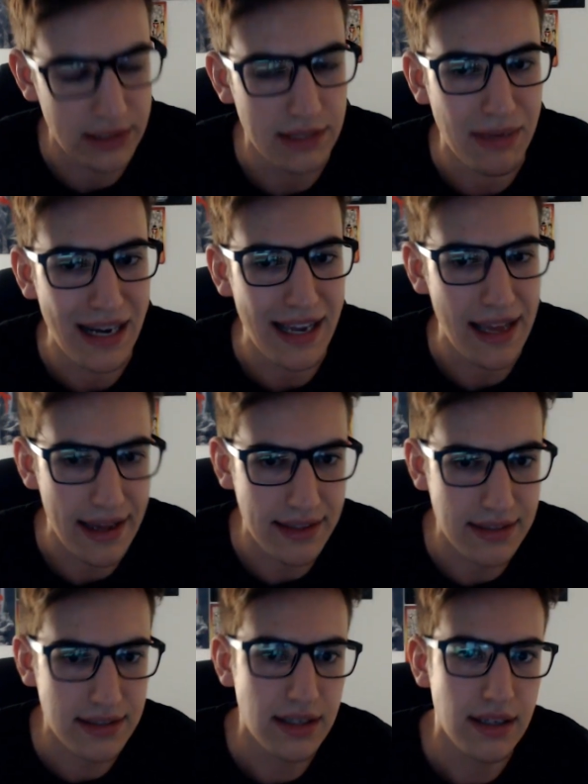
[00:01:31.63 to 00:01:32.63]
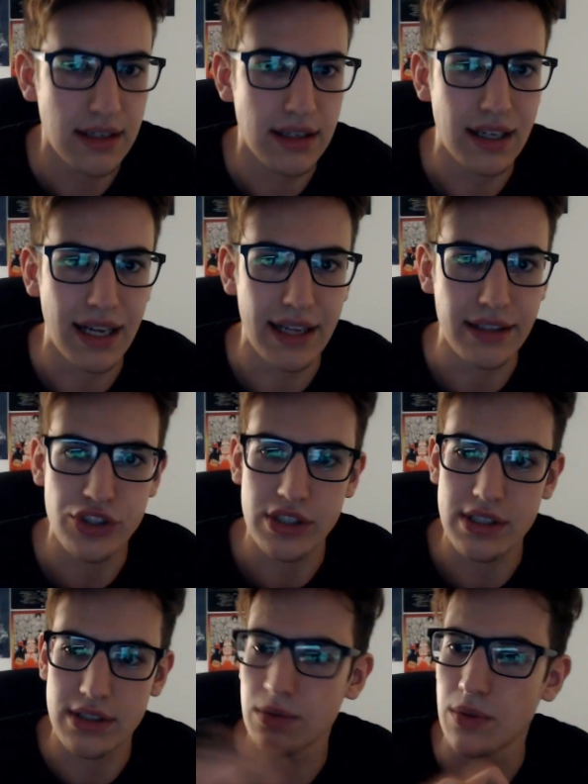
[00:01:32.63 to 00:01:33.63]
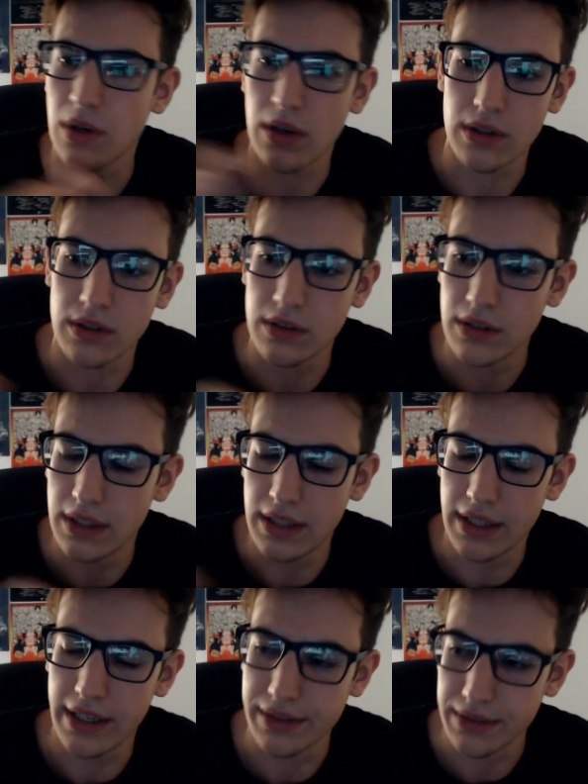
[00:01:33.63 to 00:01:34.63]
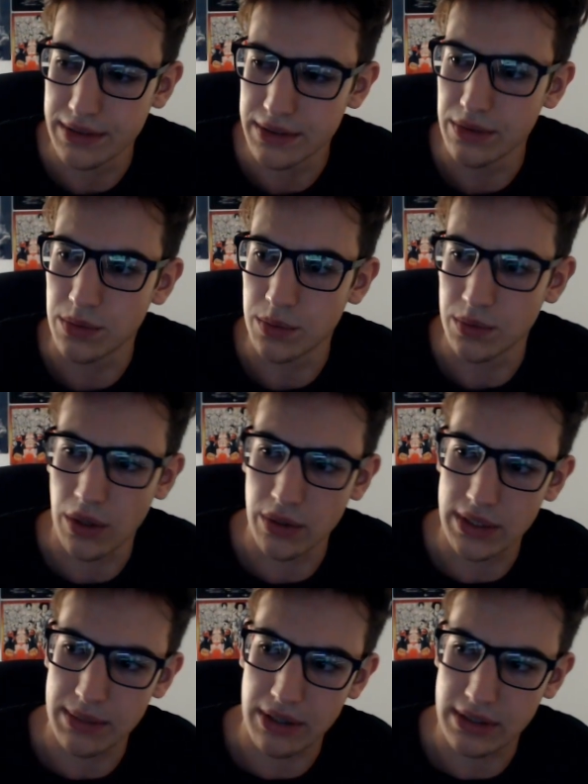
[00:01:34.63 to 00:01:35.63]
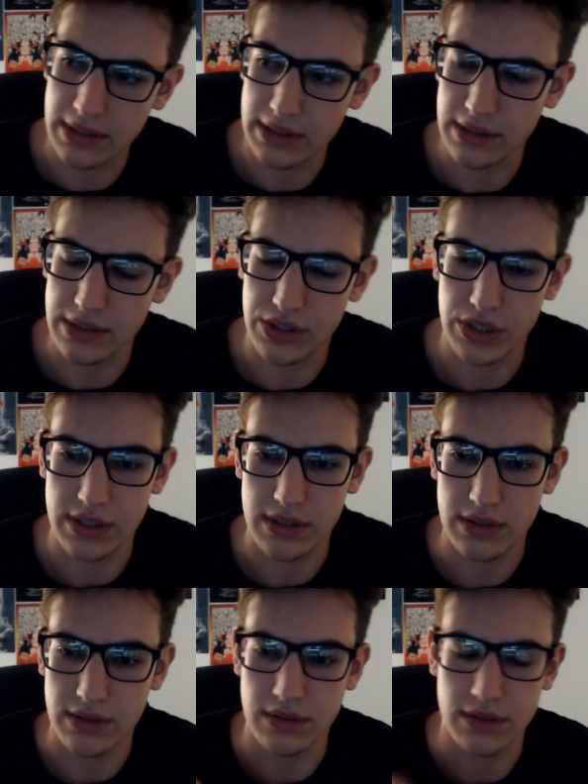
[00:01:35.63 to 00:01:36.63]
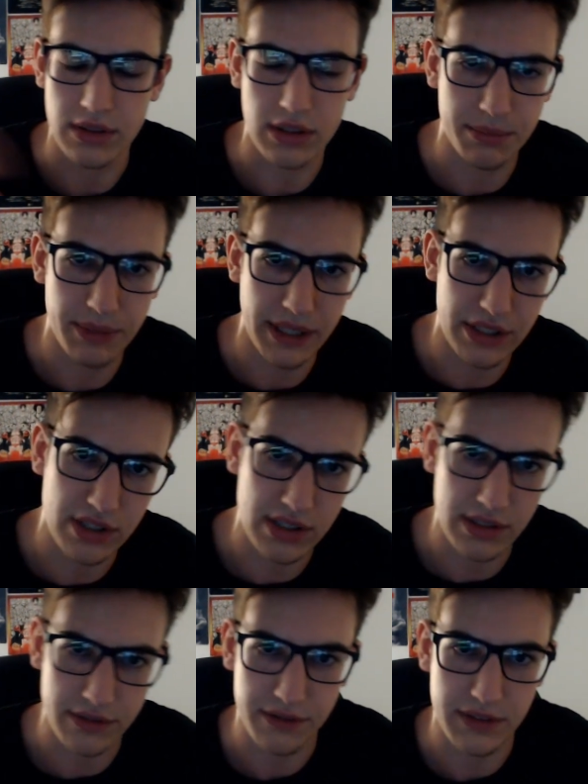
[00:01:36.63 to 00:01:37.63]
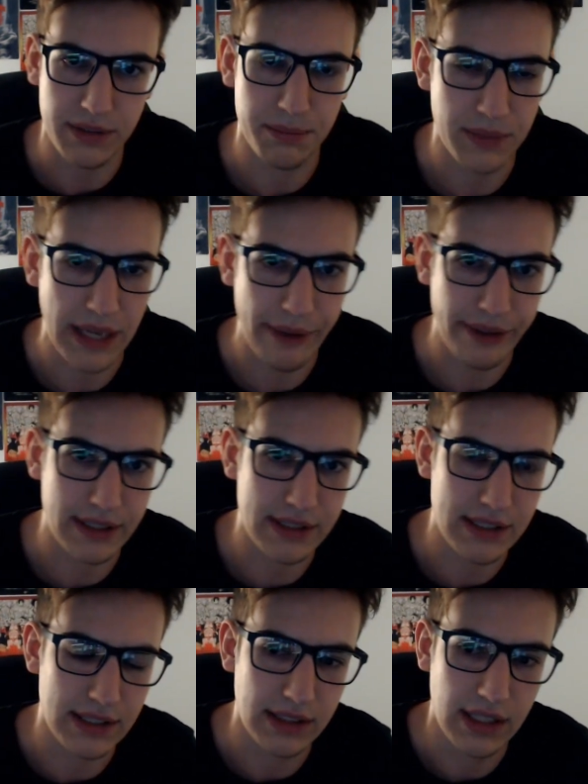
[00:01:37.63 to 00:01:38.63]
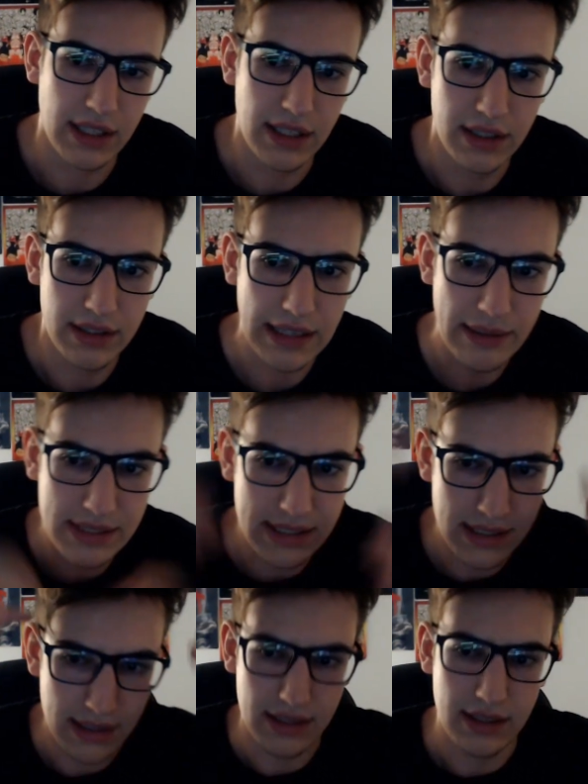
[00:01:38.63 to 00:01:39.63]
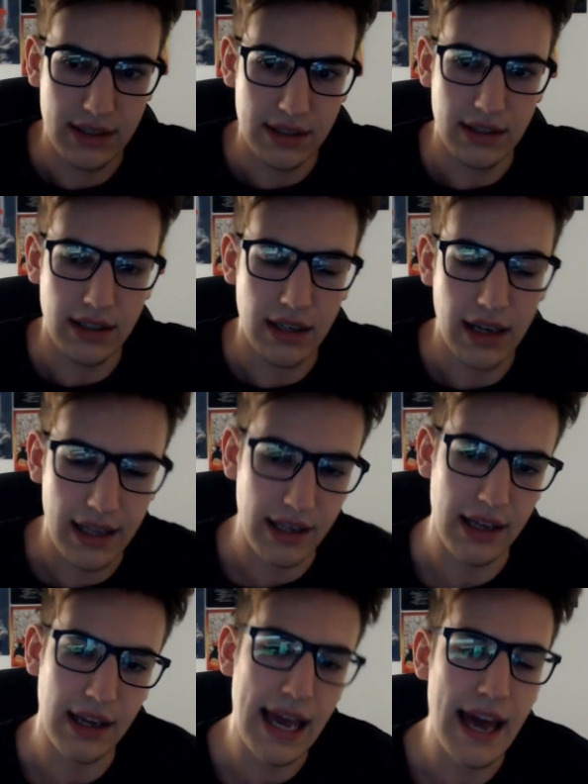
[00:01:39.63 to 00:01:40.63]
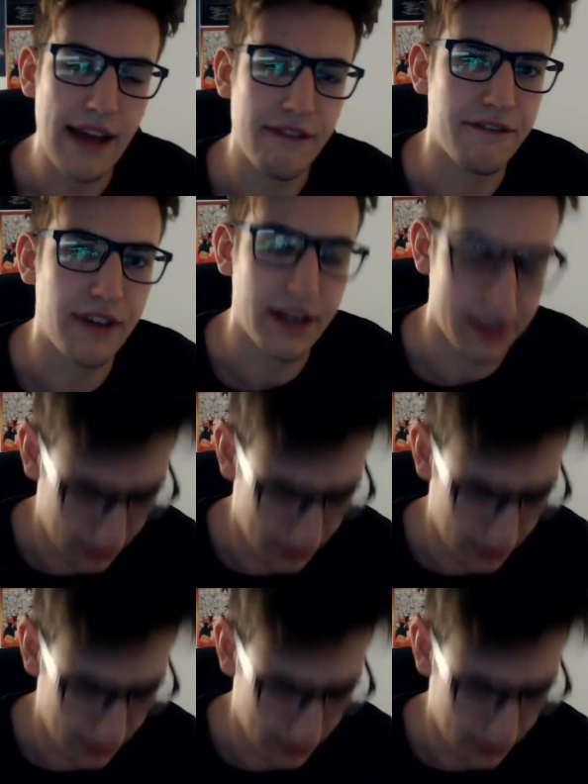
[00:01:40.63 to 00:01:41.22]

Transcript: in my head and just draw and wrote about it and just draw pictures of the characters, and I had fun,